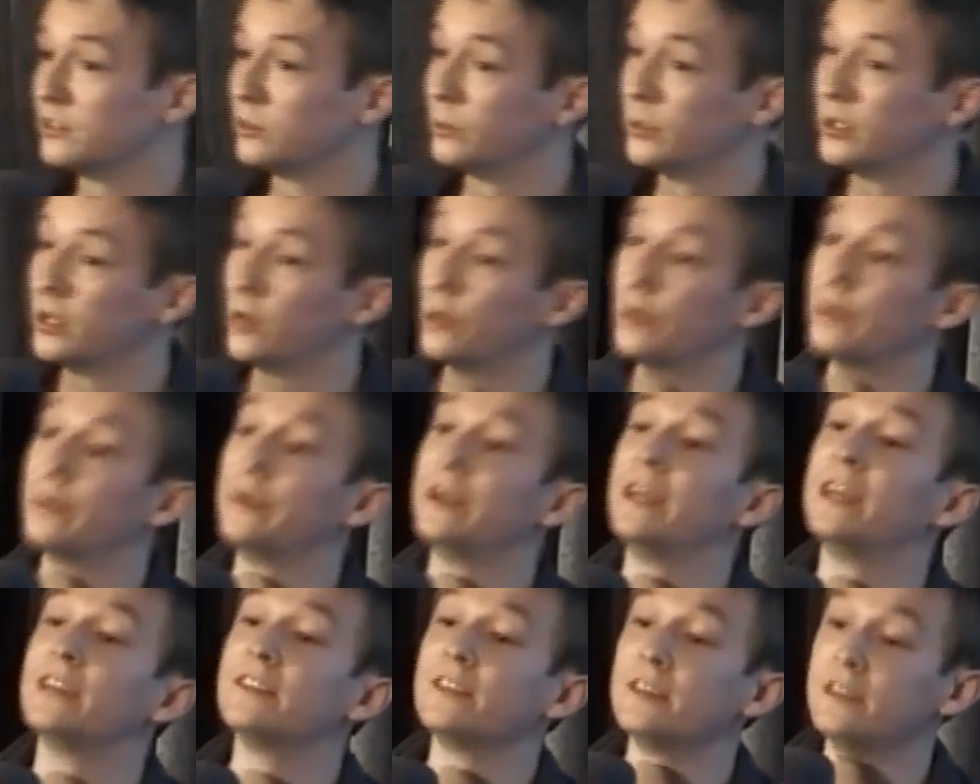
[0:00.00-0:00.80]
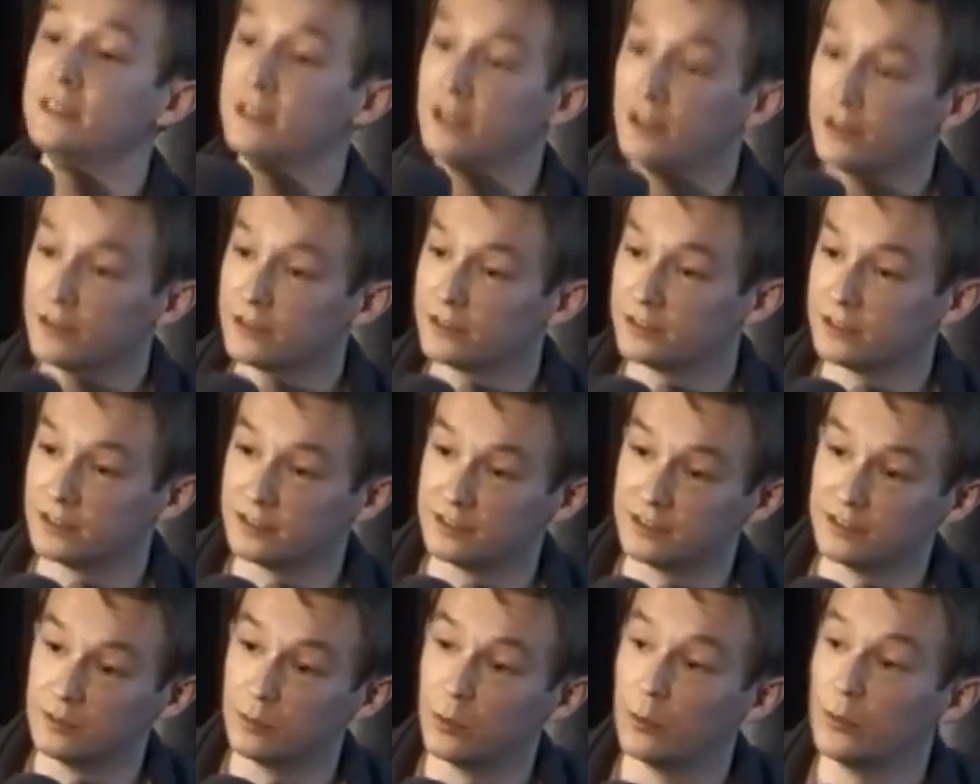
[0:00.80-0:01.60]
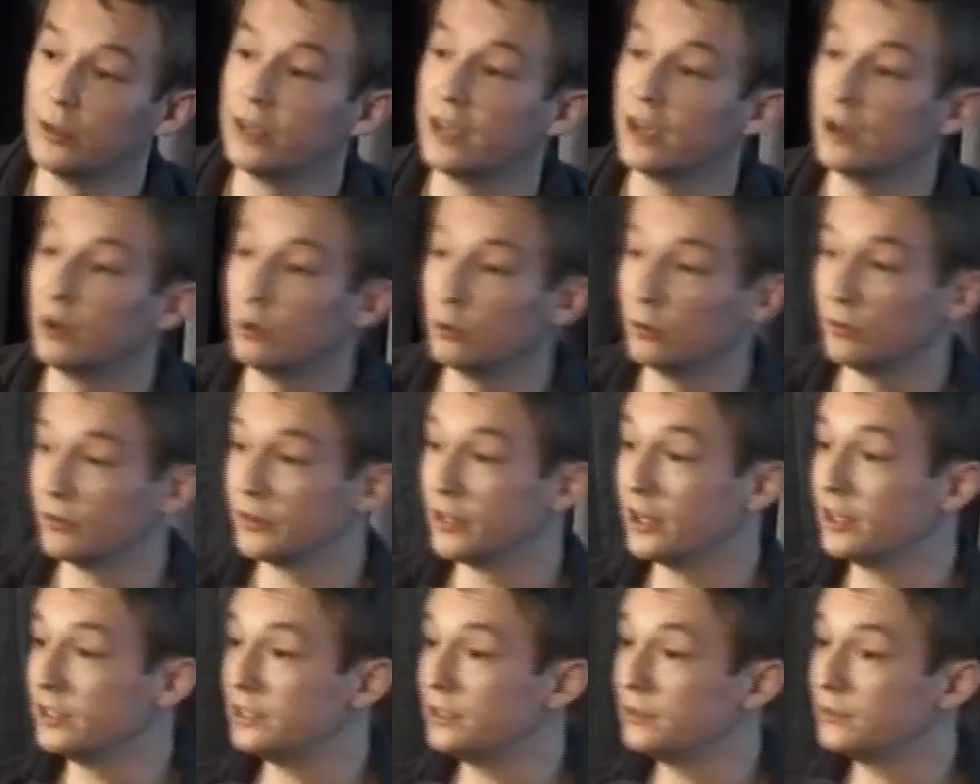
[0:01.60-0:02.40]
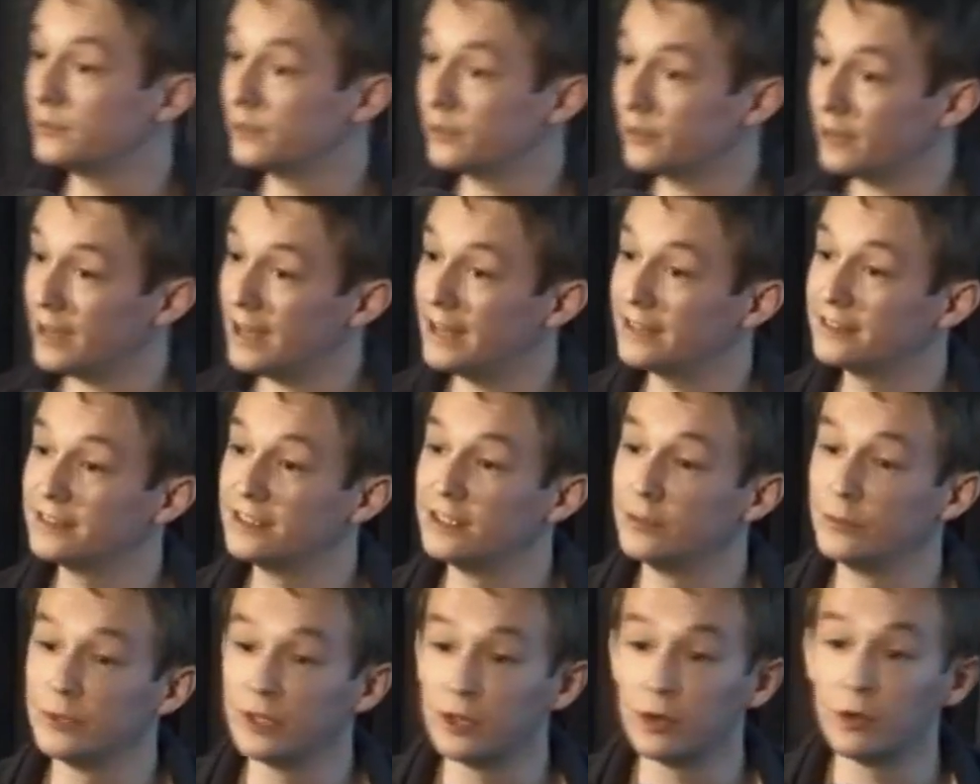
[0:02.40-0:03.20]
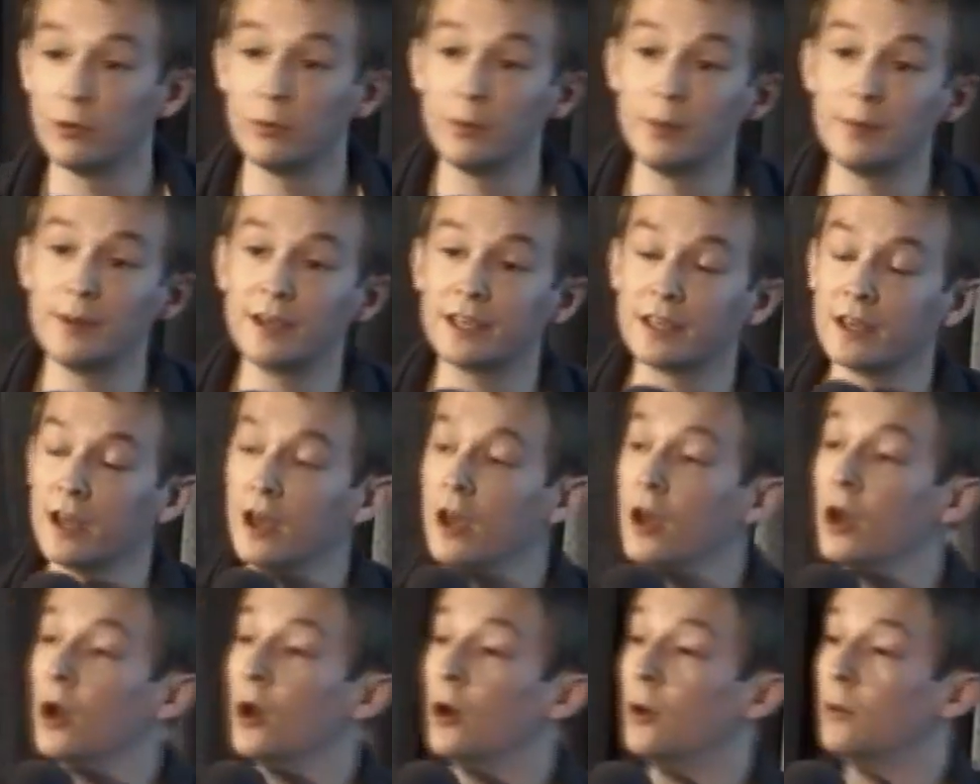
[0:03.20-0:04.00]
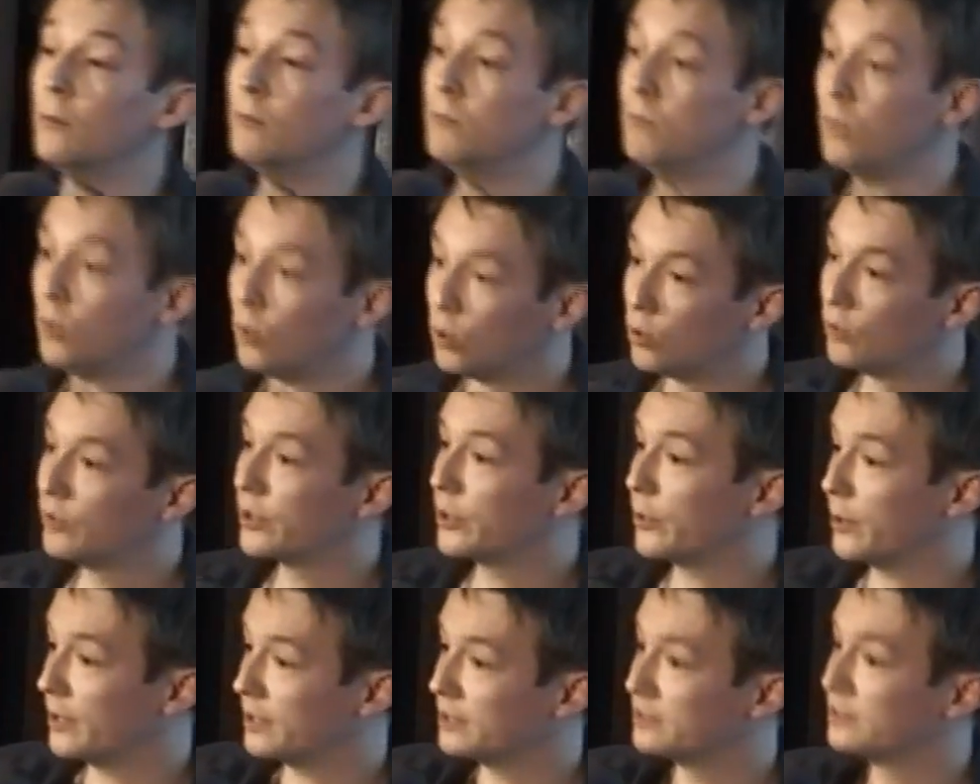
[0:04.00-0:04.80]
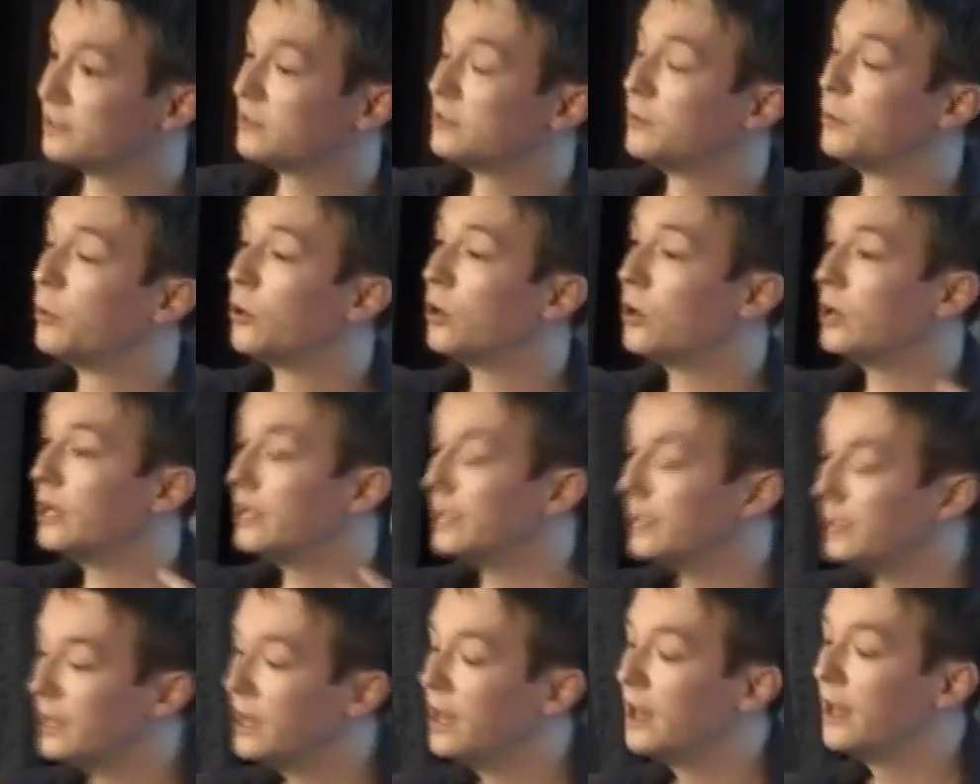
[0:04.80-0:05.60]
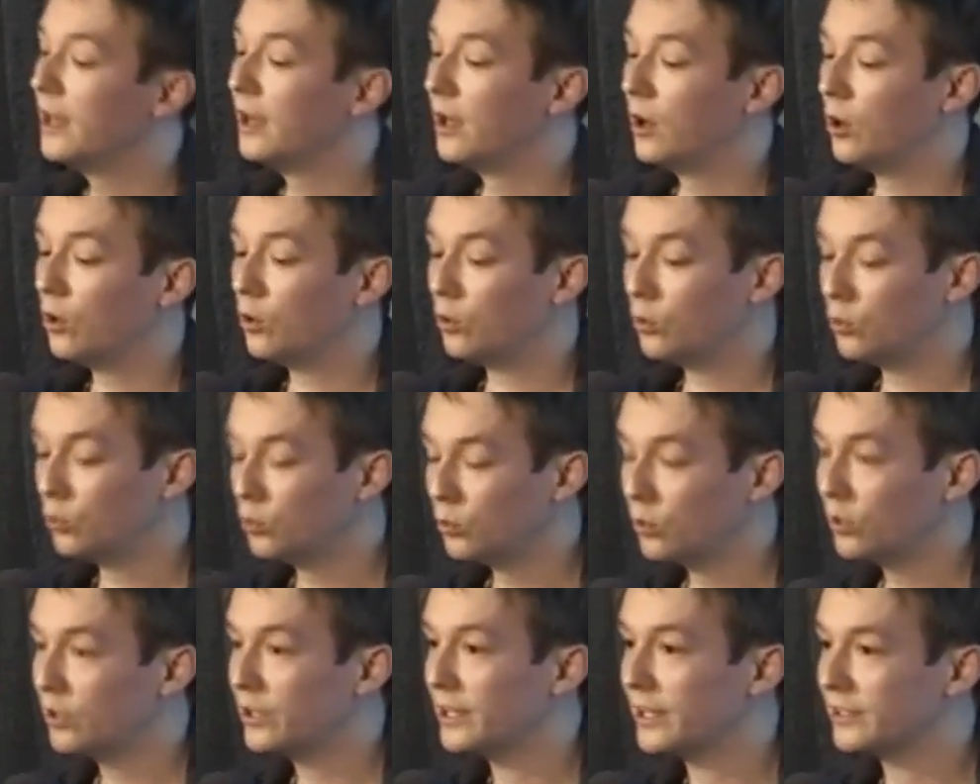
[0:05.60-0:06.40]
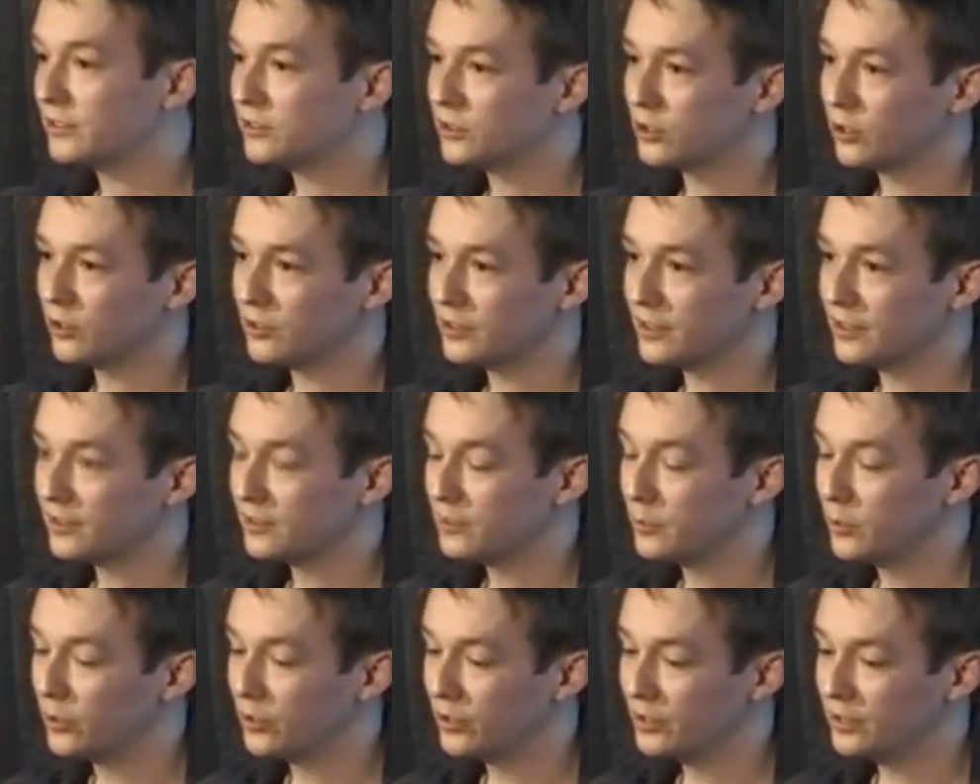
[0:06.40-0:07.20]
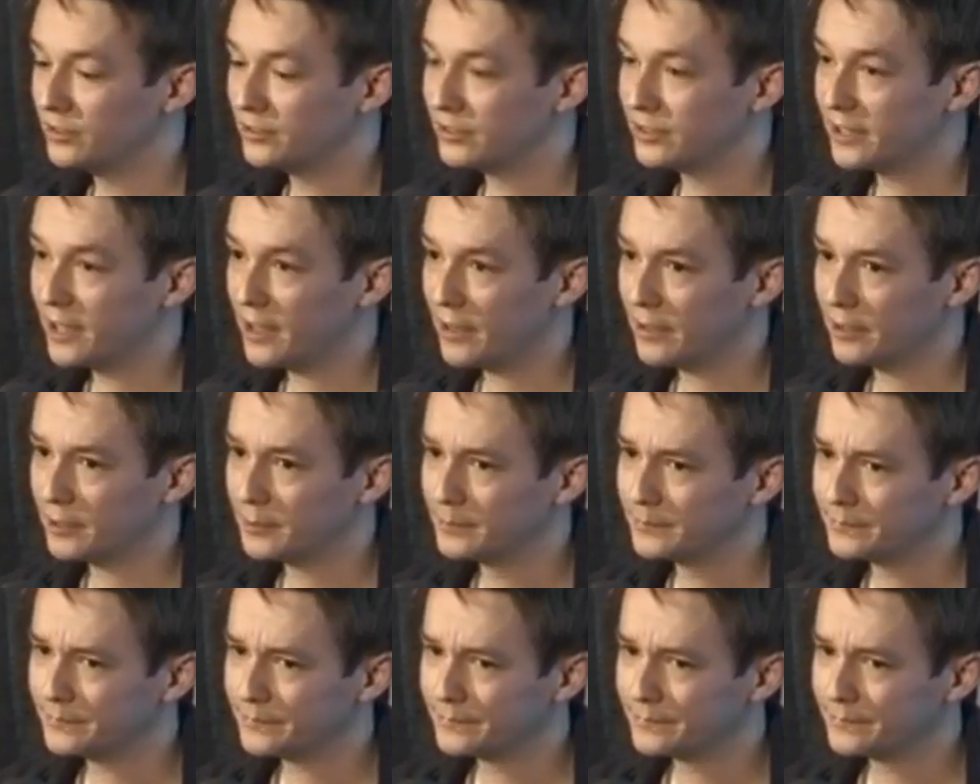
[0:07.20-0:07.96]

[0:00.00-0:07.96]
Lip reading: So we go and we hit another system where we get all of the IDs for that. And then we go and we make more requests to pull in all the extra content to put these together.